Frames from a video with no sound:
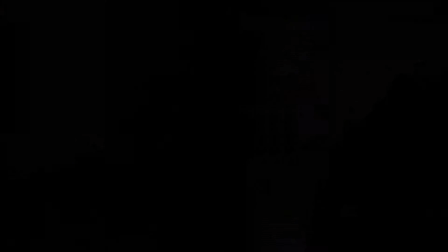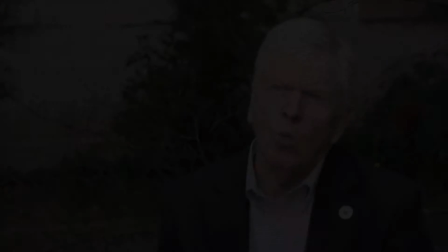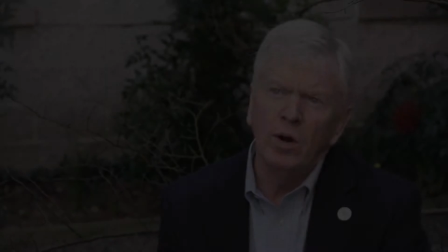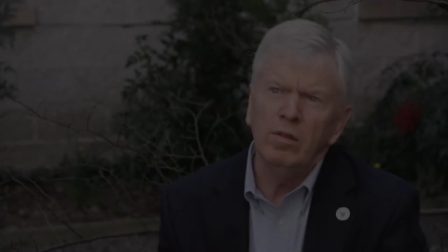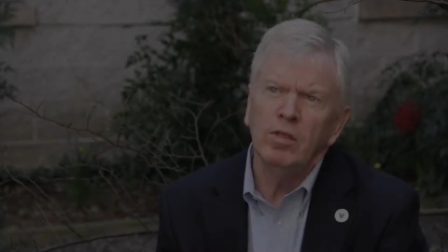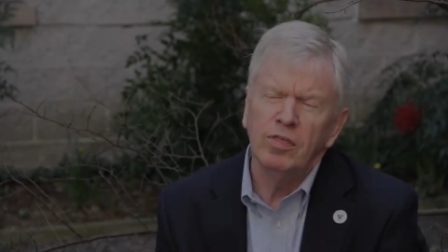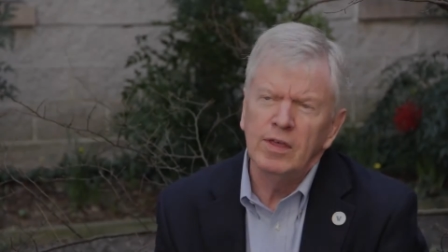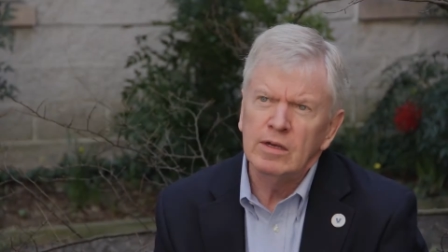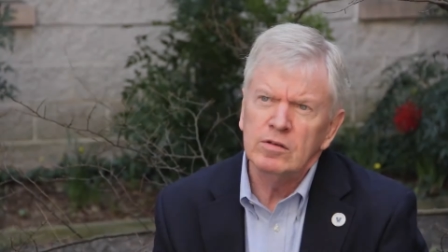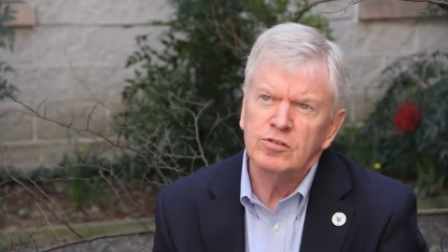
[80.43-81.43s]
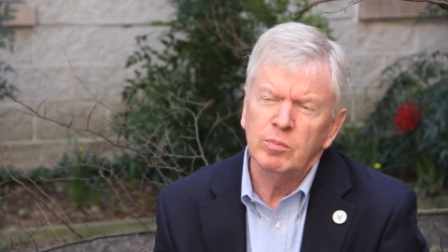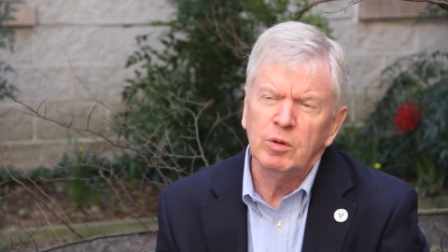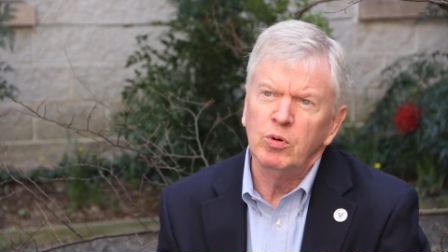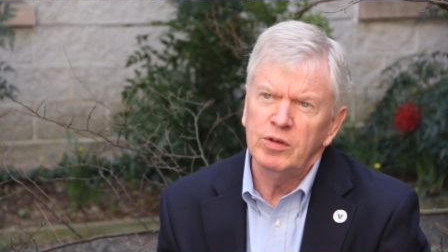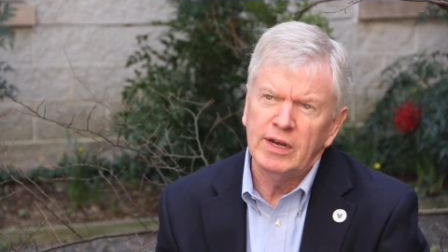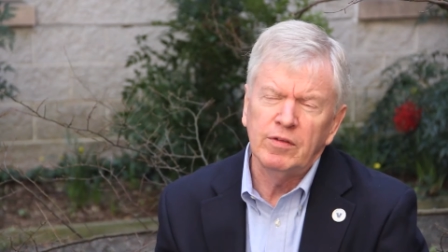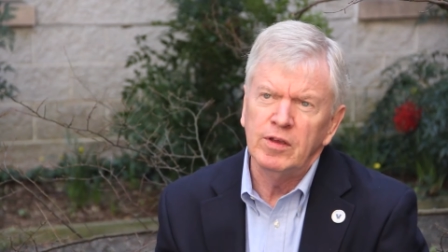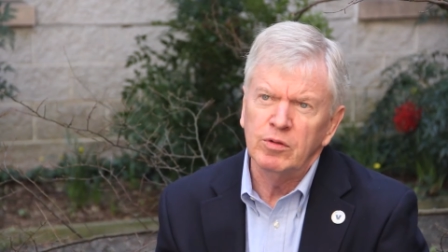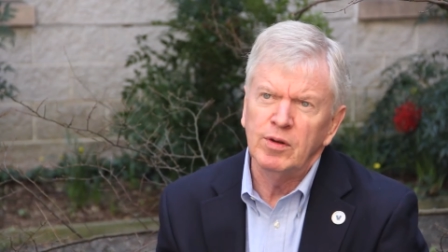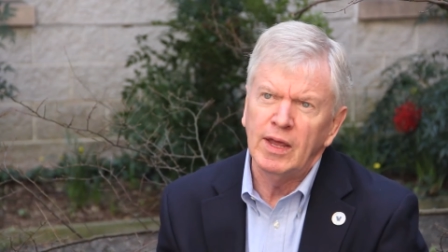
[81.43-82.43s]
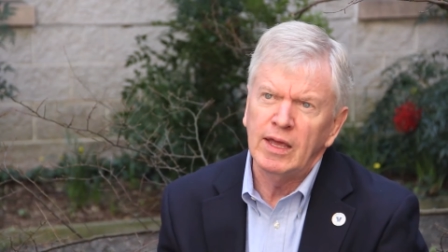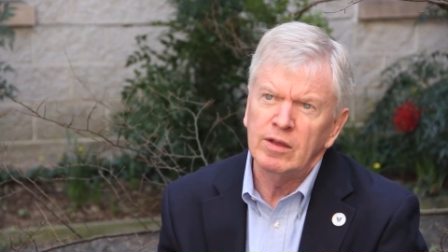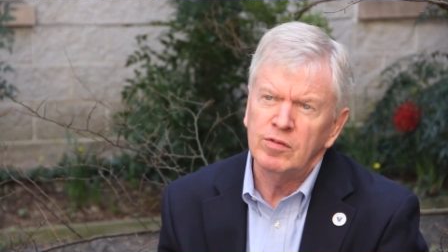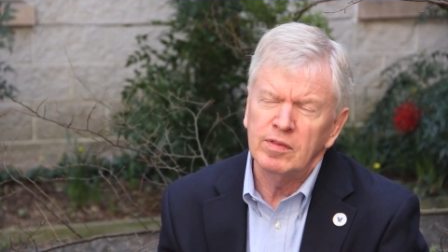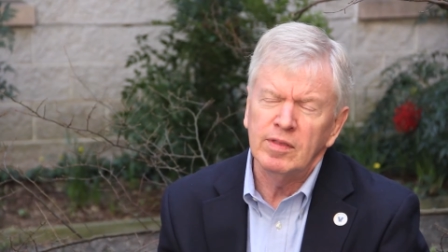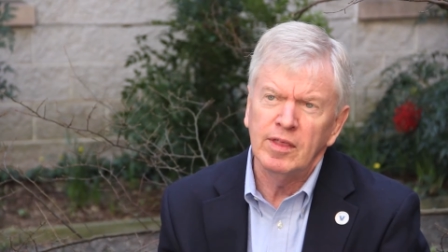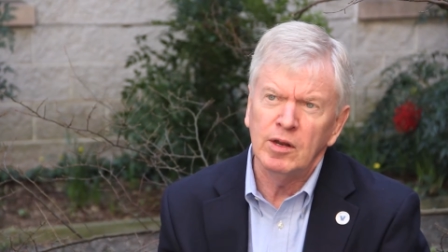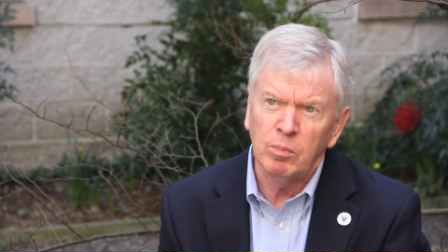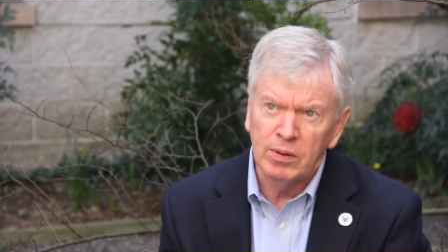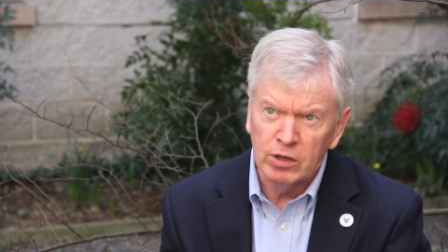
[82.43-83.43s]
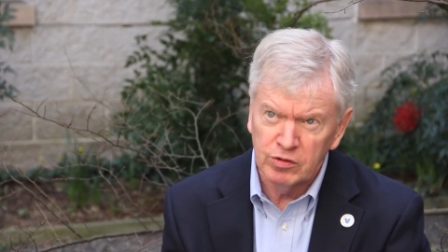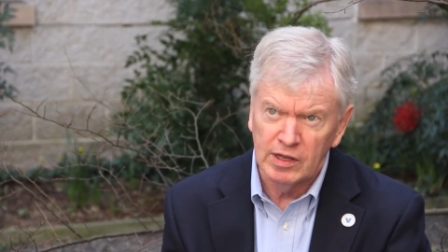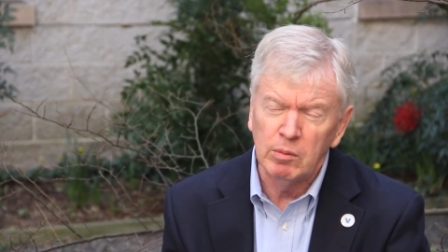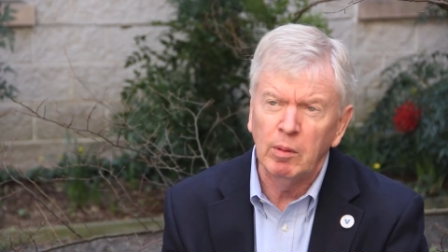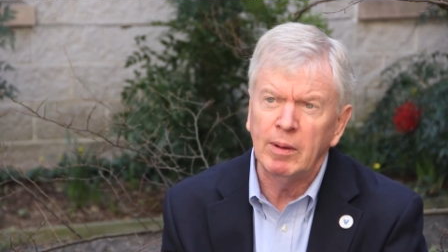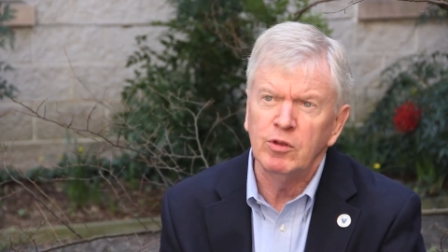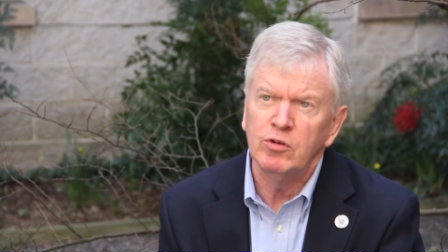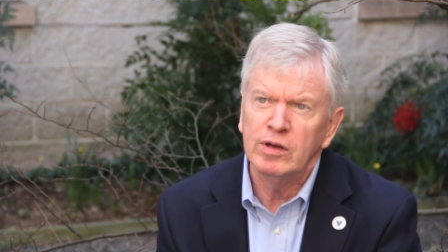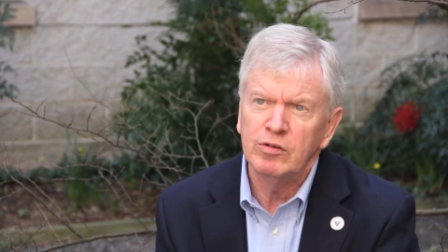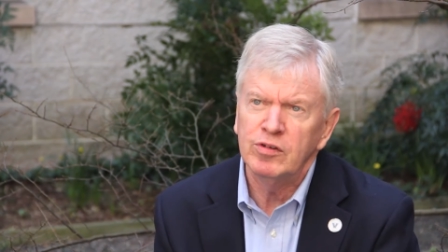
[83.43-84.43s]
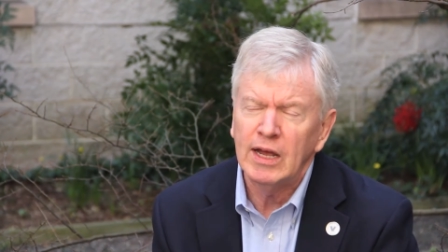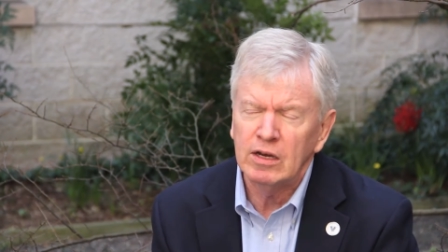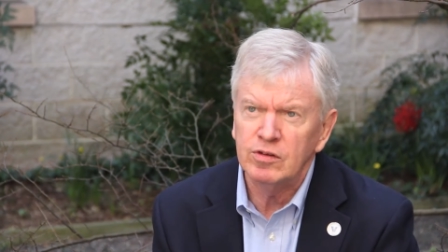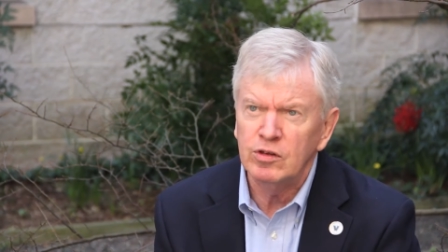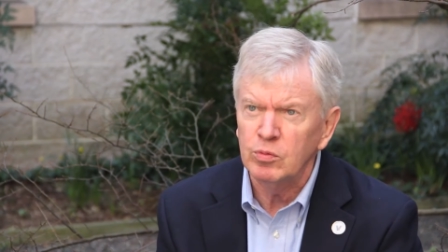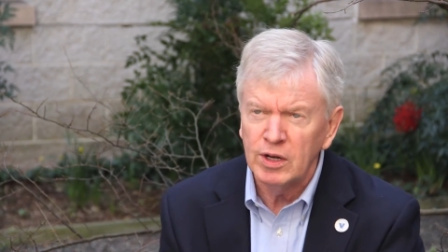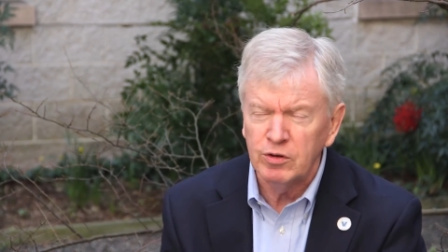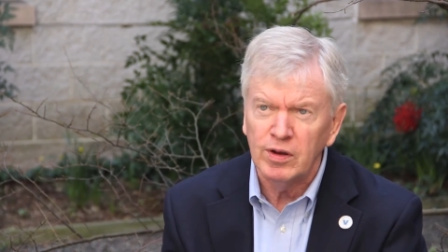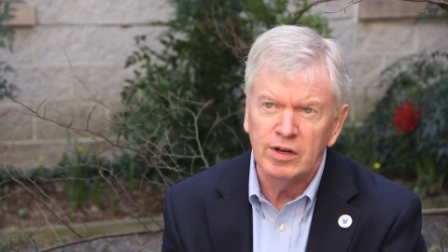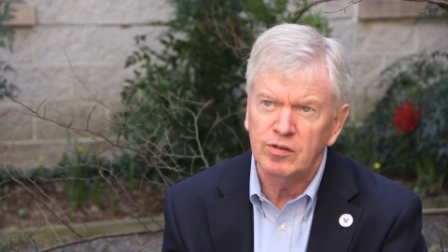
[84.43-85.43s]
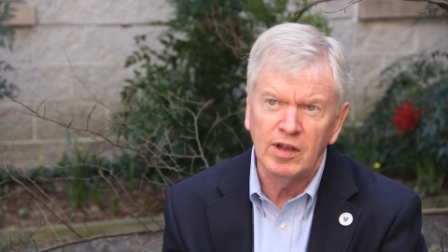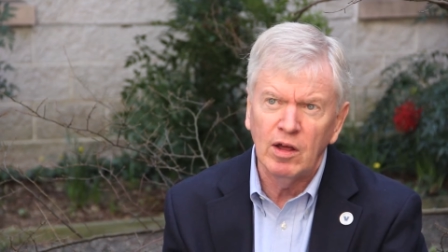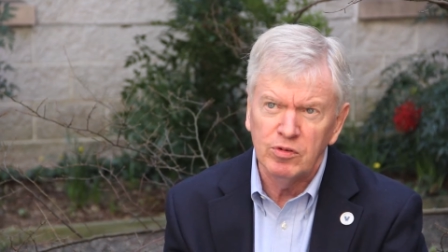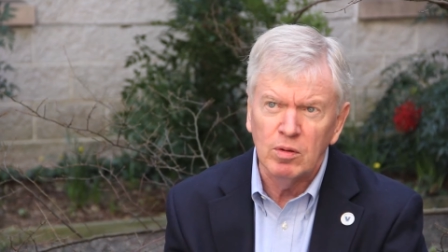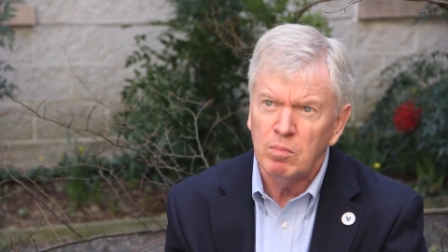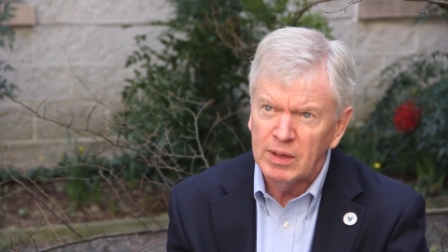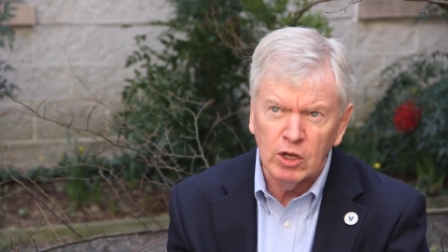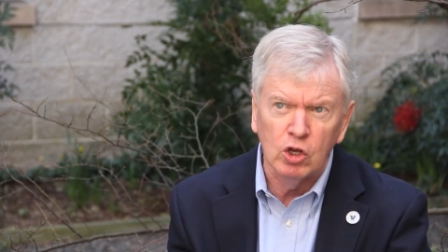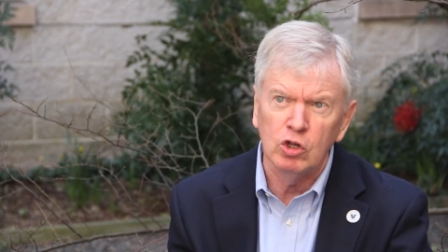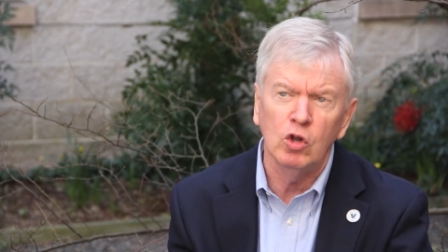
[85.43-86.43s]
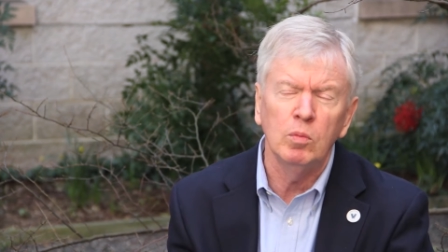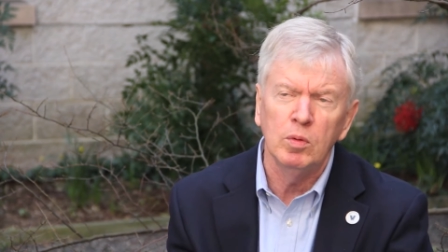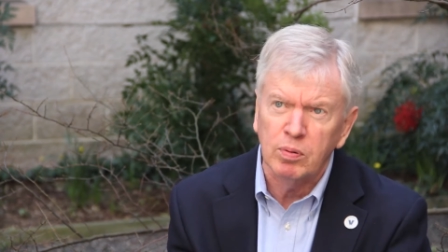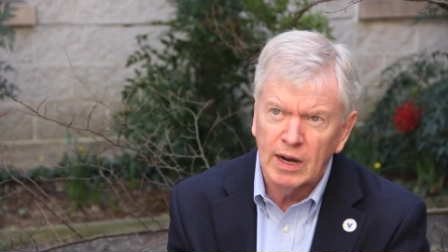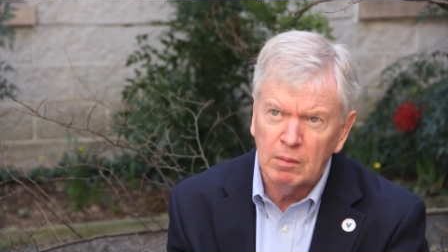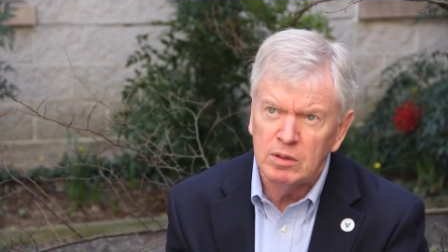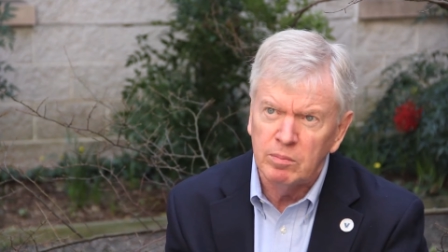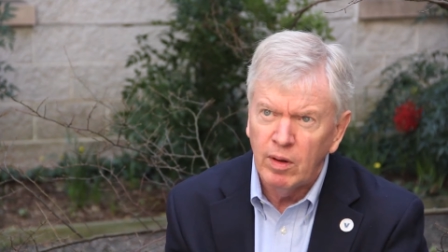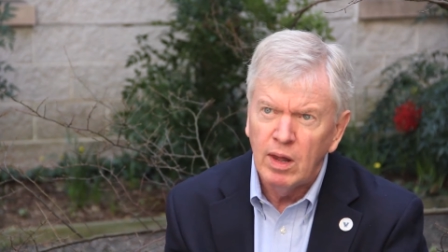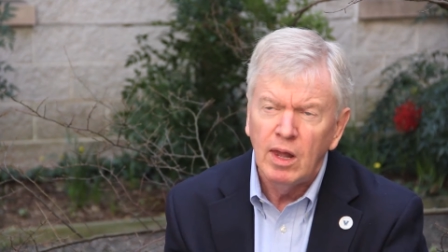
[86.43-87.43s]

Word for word: One of the things someone pointed out the other day is that appeals to them about the Joy of Sox is we're not trying to solve some big global problem.